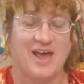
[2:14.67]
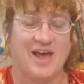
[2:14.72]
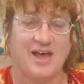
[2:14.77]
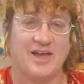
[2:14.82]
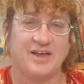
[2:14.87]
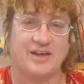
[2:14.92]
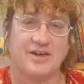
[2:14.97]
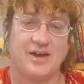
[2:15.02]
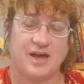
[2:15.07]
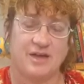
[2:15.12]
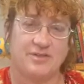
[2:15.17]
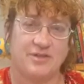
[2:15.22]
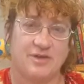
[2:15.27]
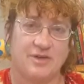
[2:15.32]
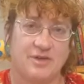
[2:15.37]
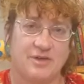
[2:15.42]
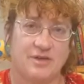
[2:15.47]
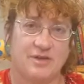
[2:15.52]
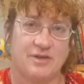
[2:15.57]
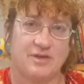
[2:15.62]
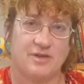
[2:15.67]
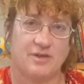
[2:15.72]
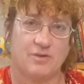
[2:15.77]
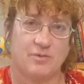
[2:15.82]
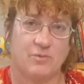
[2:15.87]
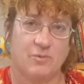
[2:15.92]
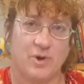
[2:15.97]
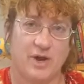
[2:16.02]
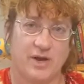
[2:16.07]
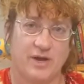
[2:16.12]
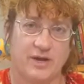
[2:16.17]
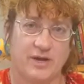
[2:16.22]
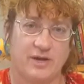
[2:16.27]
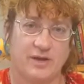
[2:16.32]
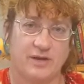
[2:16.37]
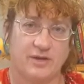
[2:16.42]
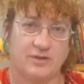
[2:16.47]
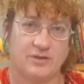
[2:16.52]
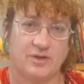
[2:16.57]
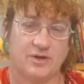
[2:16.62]
Another
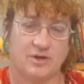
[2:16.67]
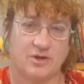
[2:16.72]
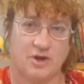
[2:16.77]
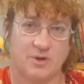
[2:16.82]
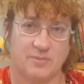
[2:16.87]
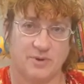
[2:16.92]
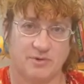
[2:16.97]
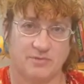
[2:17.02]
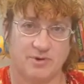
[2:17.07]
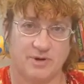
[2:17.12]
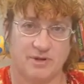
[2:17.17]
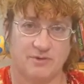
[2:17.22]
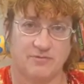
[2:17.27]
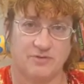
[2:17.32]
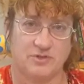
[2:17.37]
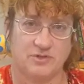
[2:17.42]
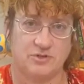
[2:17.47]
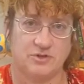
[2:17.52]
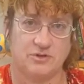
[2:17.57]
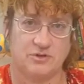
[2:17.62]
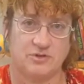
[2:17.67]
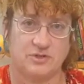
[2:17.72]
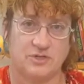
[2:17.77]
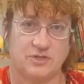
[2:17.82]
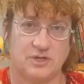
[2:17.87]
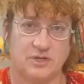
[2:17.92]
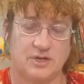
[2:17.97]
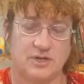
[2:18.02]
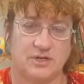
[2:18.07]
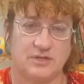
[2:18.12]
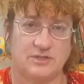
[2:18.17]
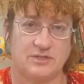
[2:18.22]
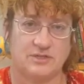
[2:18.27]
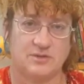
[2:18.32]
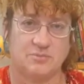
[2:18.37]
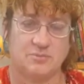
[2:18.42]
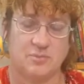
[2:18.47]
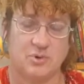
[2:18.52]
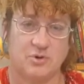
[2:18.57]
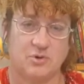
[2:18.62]
way that comic relief is used is
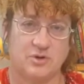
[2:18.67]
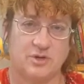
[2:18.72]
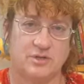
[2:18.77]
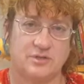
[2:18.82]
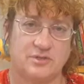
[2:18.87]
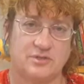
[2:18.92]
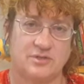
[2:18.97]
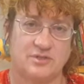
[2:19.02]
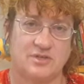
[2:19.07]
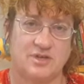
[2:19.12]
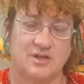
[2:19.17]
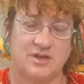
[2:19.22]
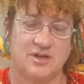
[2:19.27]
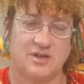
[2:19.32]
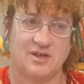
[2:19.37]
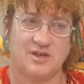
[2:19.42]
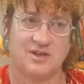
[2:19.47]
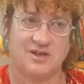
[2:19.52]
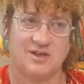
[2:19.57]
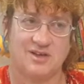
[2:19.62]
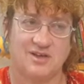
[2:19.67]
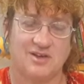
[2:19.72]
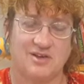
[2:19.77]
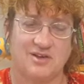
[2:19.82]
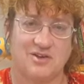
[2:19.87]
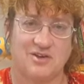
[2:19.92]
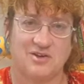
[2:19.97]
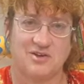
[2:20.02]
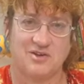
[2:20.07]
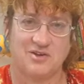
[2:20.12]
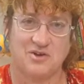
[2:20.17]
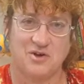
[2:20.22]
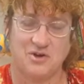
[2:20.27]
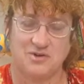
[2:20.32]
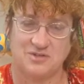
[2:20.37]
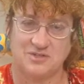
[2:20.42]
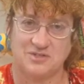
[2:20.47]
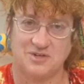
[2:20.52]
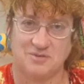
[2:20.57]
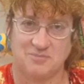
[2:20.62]
Morgan's
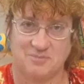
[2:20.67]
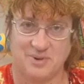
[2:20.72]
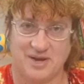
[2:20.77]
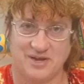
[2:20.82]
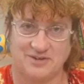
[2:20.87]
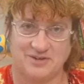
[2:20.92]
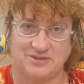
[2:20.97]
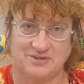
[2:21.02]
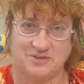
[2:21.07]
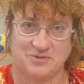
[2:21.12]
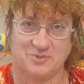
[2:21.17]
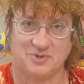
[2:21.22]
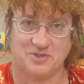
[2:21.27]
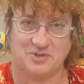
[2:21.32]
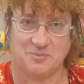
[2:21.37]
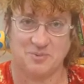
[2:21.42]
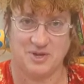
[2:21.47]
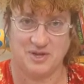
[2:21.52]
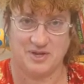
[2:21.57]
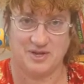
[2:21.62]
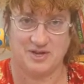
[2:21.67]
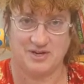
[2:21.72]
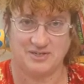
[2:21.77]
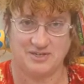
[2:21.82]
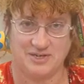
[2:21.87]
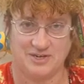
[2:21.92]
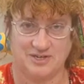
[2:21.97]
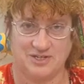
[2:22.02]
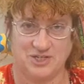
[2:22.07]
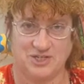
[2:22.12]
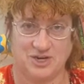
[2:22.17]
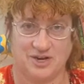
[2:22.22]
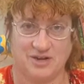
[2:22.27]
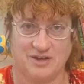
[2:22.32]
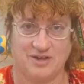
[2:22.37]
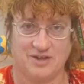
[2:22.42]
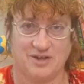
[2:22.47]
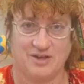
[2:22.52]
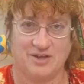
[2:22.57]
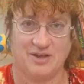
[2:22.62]
constant battles with the PE teacher.
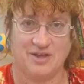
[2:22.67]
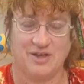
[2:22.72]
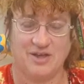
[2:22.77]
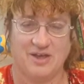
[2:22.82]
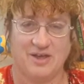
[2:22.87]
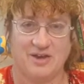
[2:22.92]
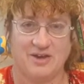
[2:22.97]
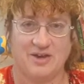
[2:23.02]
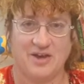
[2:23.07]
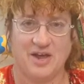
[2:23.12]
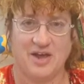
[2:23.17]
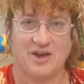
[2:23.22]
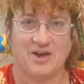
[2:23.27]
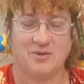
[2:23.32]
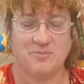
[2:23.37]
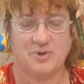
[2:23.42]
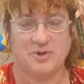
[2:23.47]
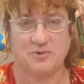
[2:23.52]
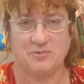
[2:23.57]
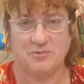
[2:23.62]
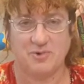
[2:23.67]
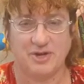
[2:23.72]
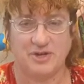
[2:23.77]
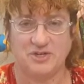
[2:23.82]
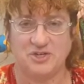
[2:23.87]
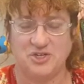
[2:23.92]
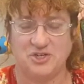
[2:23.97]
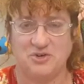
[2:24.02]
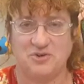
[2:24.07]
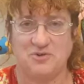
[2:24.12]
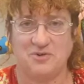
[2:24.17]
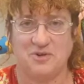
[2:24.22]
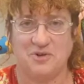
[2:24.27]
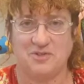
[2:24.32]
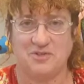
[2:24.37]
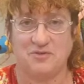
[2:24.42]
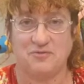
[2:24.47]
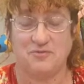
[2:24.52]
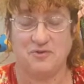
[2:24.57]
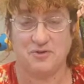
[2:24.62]
Now, I'm going to read you
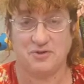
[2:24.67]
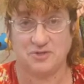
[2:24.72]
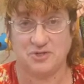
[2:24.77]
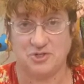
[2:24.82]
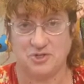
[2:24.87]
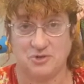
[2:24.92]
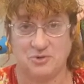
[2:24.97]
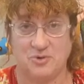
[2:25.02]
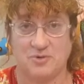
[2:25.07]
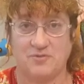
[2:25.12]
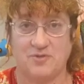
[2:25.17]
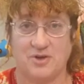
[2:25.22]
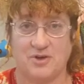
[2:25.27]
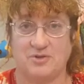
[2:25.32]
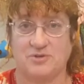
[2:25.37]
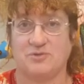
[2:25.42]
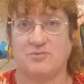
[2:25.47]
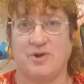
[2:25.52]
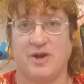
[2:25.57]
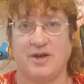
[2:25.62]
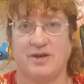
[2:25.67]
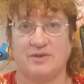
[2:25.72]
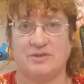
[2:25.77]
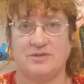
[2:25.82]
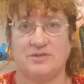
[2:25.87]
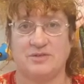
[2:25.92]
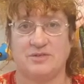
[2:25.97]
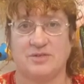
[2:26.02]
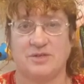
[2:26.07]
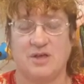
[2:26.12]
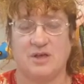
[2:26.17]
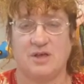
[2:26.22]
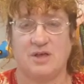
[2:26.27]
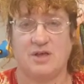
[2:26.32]
the first two of those rounds.